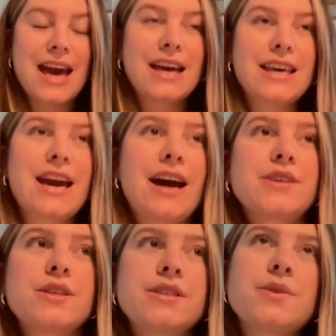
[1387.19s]
Yeah,
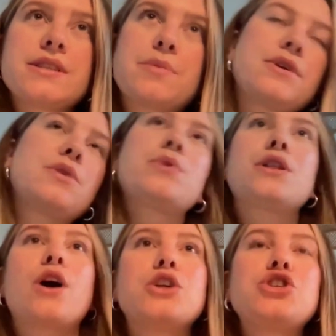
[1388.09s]
so this was something we
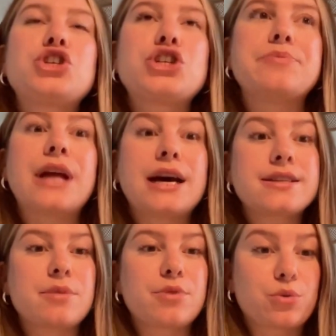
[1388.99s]
launched last
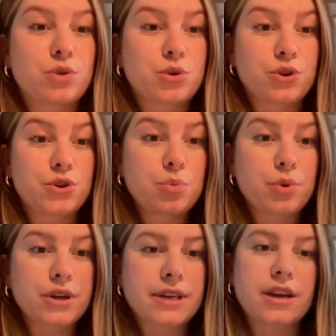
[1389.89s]
summer, which we were super
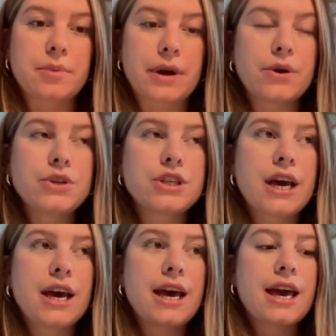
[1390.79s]
excited about.
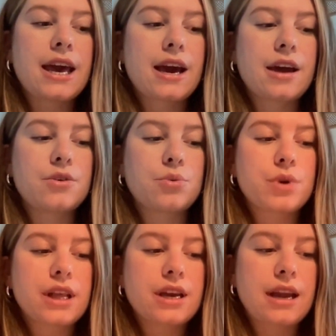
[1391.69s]
And
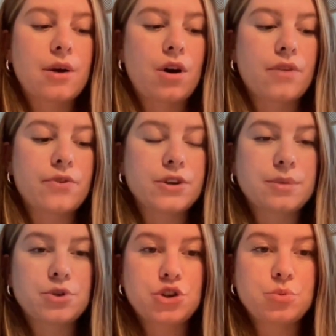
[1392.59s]
Relay now offers up
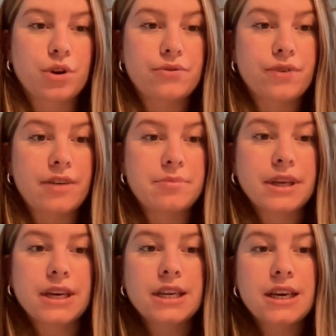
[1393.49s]
to $2.5
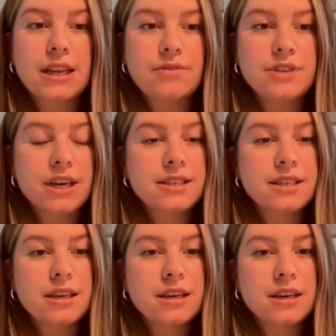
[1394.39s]
million in
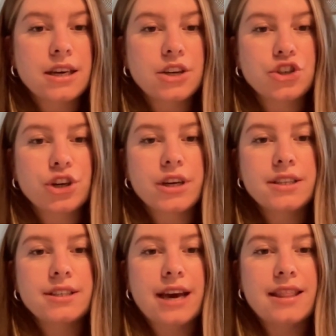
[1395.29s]
FDIC
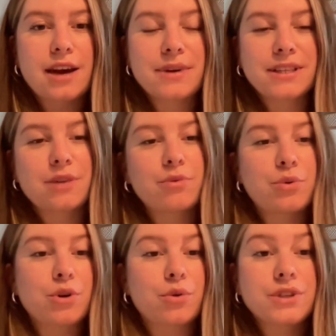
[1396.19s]
insurance. And that means that we
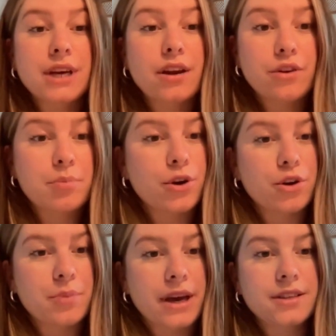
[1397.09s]
work with 10 other partner
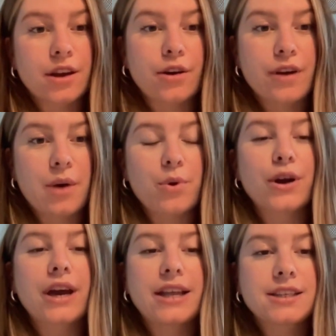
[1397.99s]
banks in our
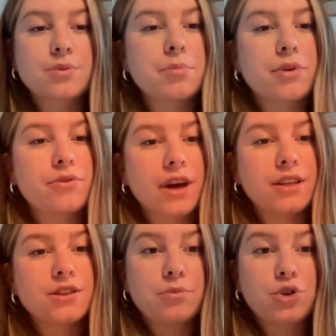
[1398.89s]
network and sweep the
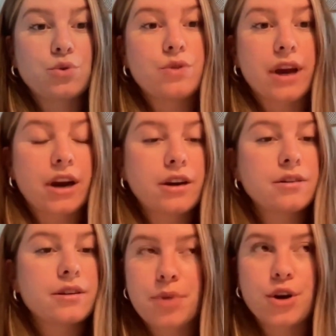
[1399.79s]
funds to their
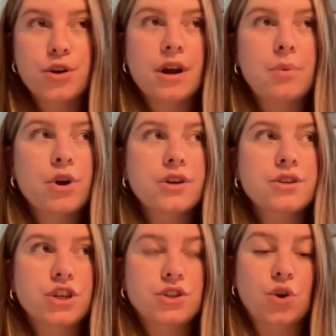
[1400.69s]
partner networks
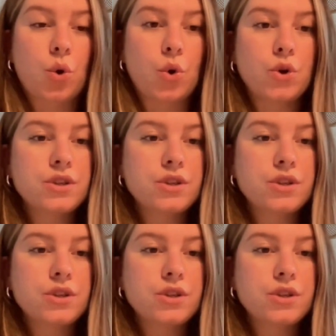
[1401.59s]
just to hold.